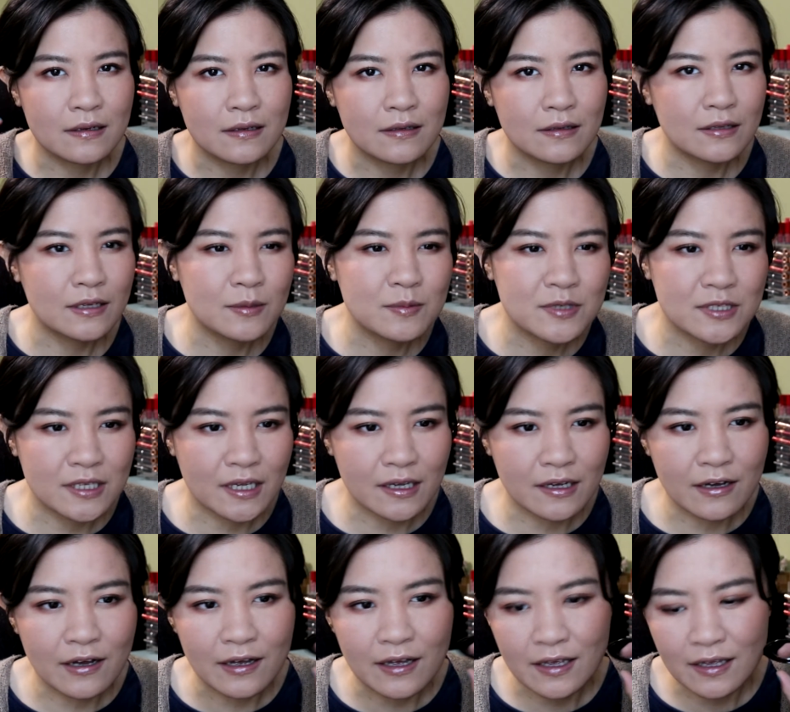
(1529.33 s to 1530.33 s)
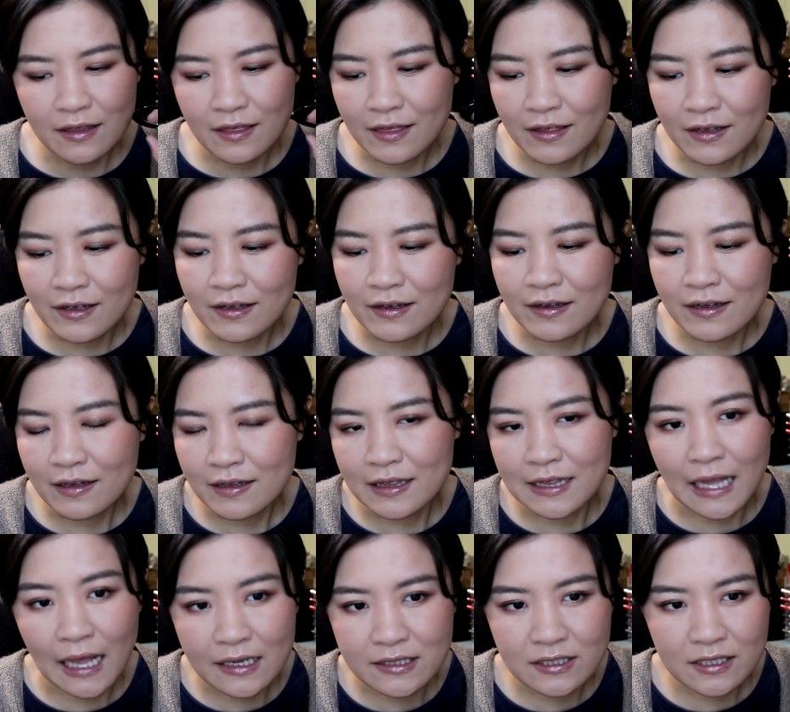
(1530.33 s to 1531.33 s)
lipstick in the
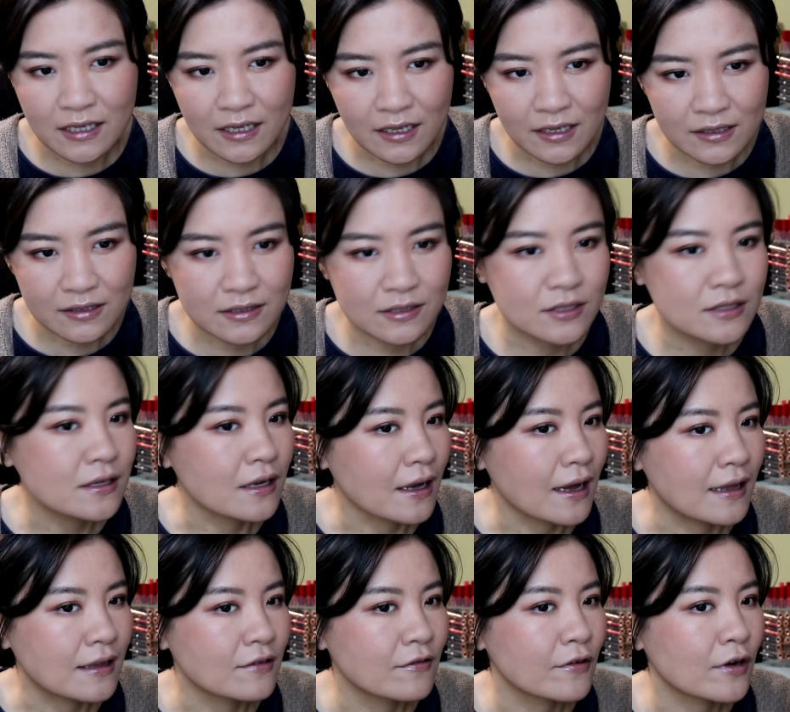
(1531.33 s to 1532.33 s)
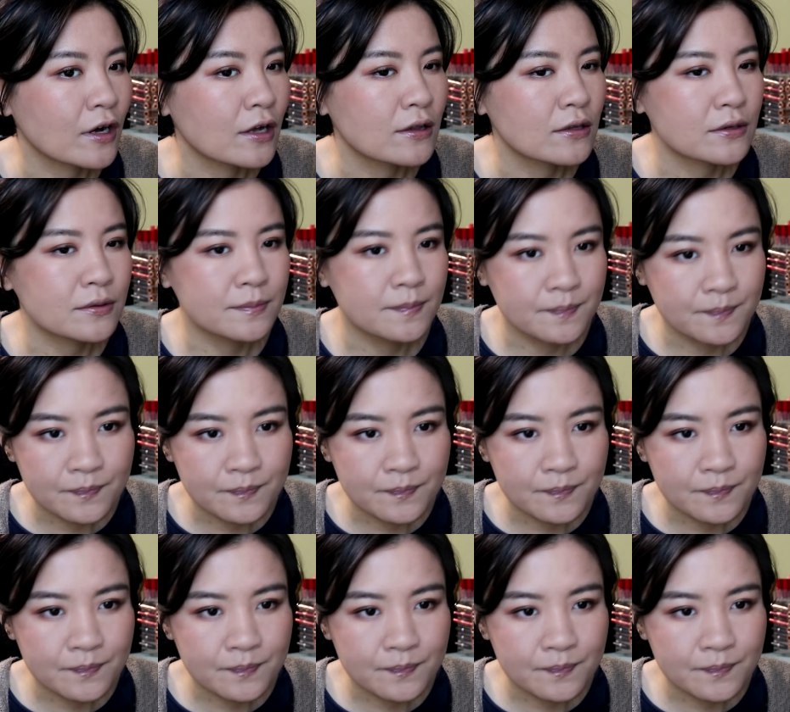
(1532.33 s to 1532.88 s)
last kit kind of color.